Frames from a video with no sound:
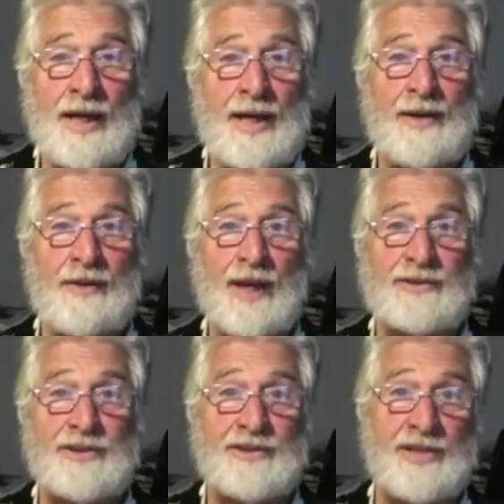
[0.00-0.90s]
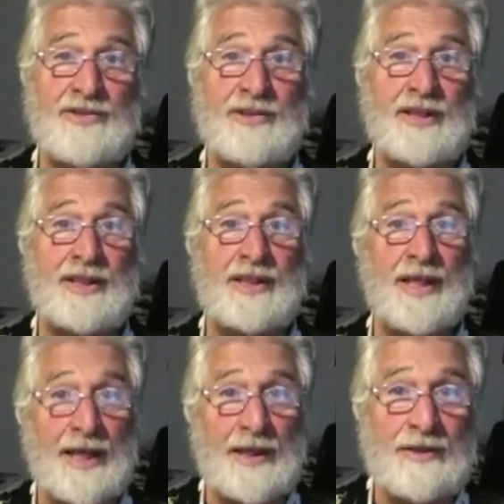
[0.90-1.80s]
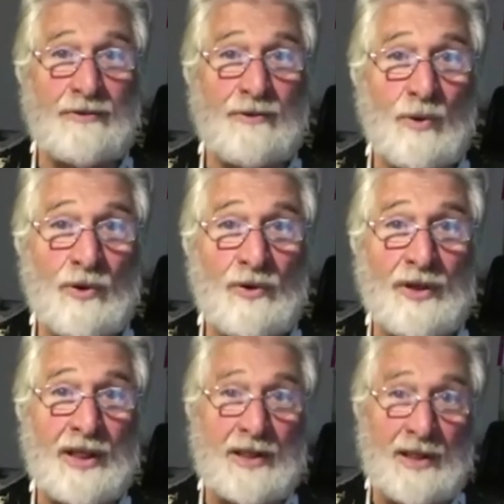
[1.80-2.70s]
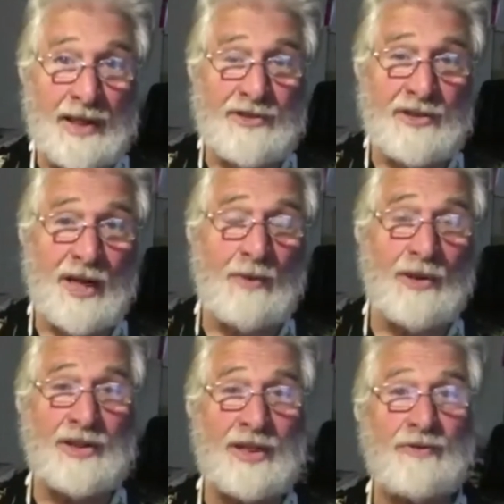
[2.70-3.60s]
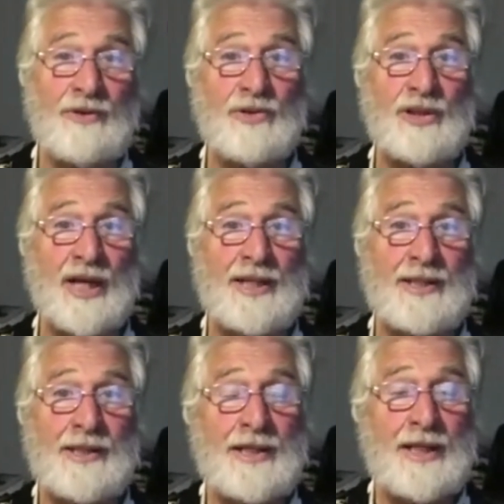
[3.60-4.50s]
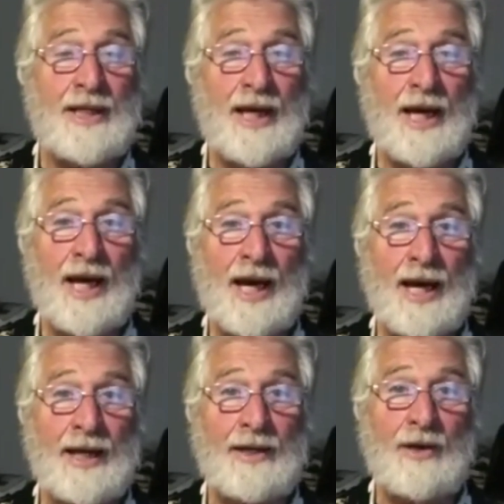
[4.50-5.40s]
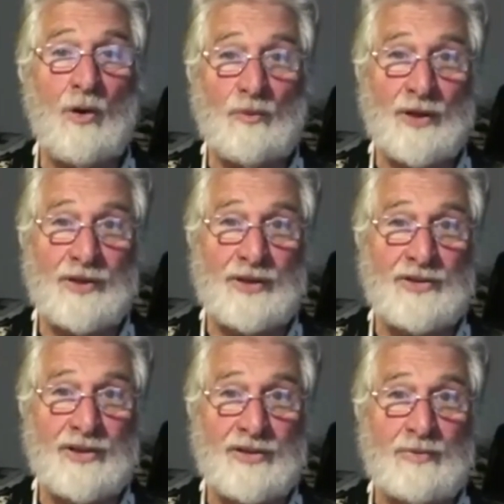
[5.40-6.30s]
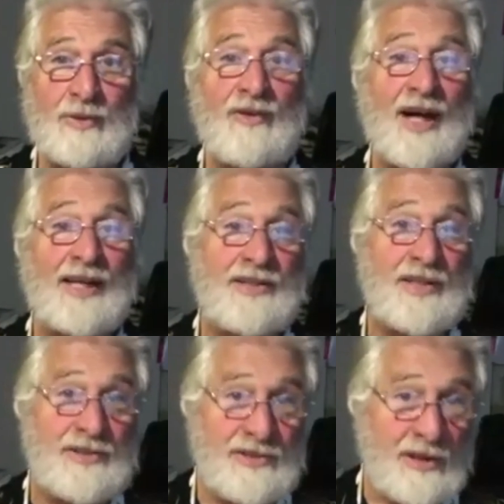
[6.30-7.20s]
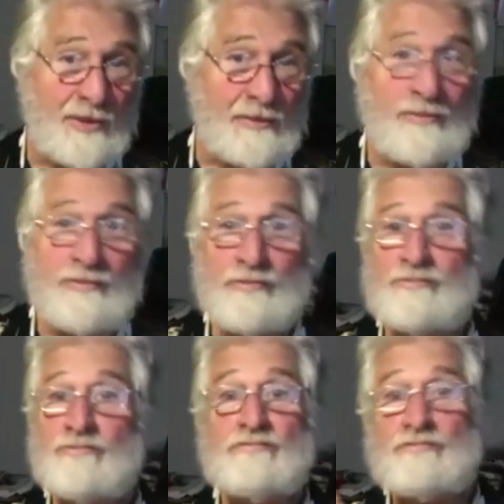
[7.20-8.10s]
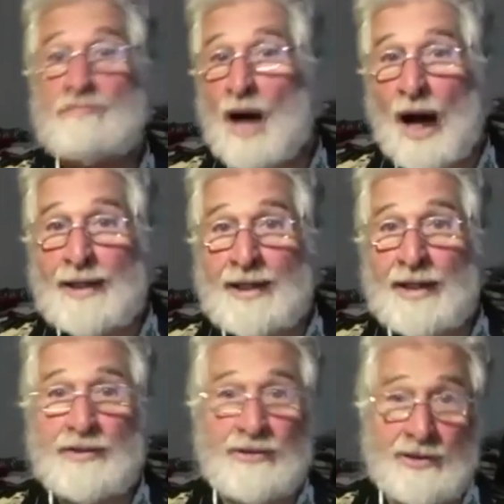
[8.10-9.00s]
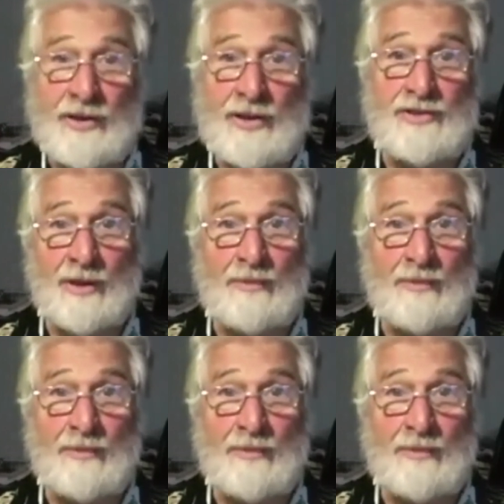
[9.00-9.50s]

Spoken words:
that's essentially it for the lesson I wanted to give you tonight. I hope that this has provided some ideas, some